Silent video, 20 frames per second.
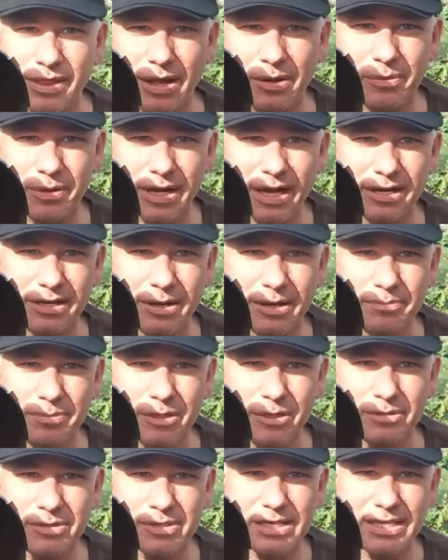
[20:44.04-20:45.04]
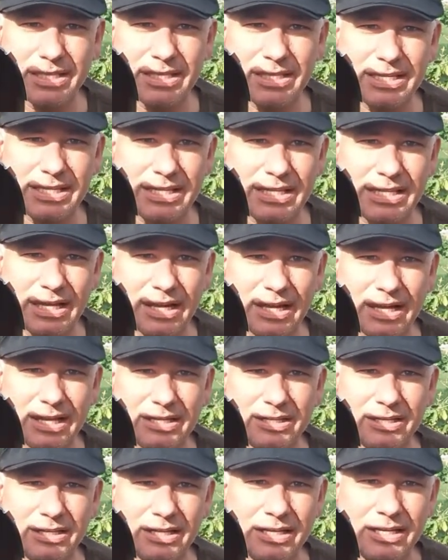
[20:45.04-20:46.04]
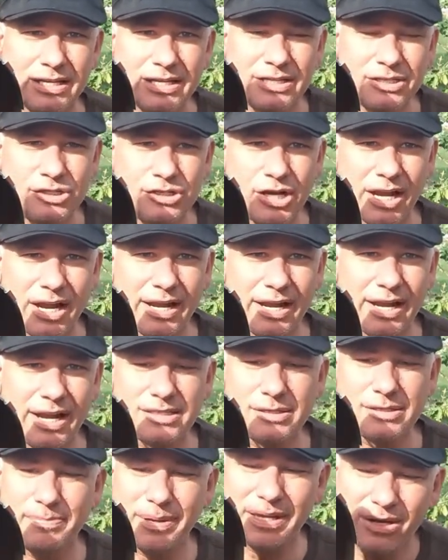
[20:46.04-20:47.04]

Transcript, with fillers: one that we ended up using the uh, J I S